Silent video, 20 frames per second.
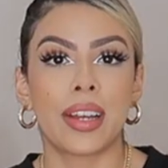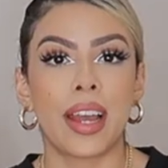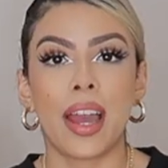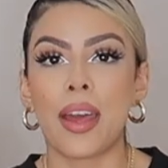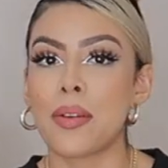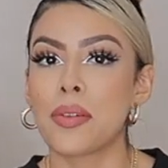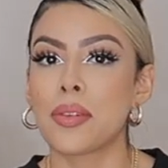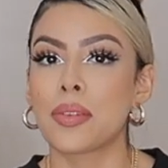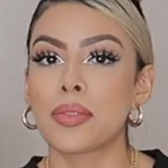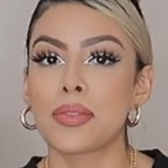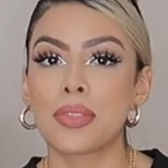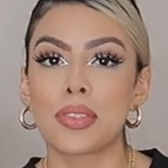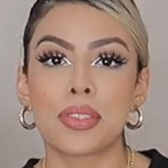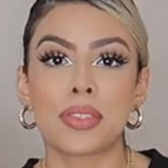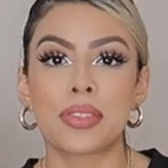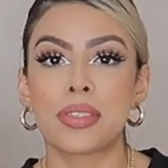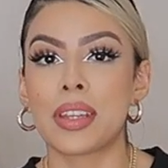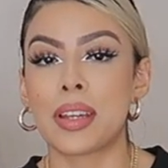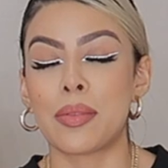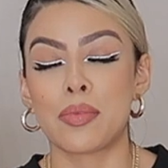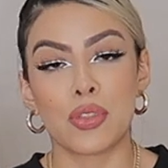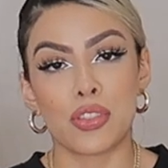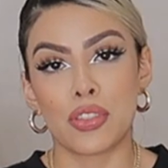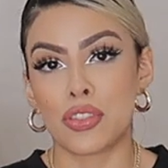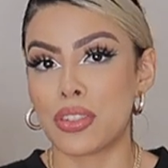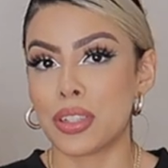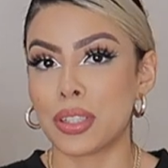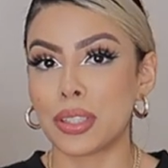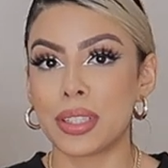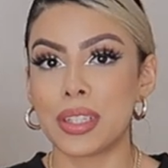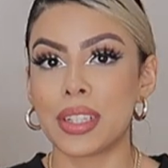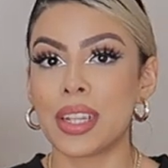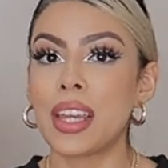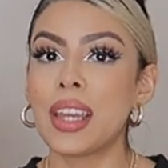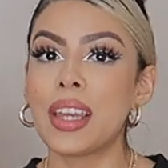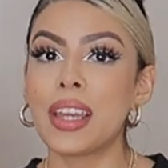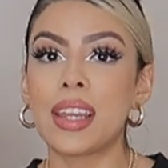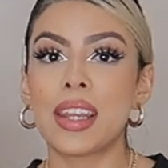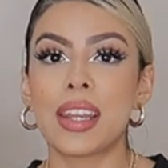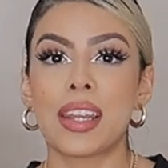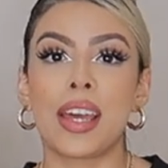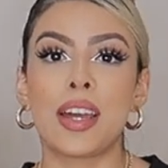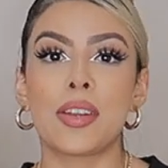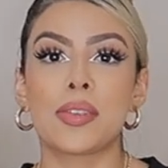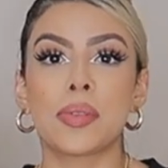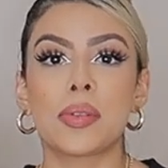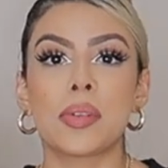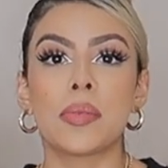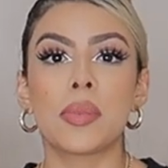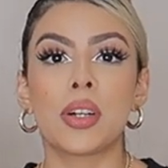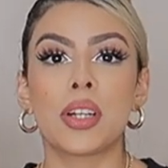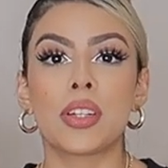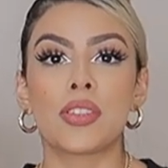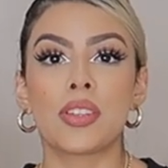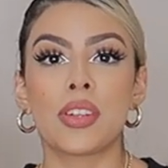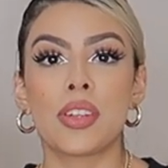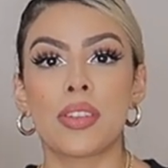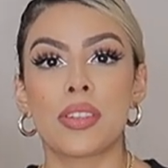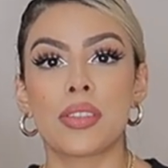I don't know, just I'm just chilling, not doing much.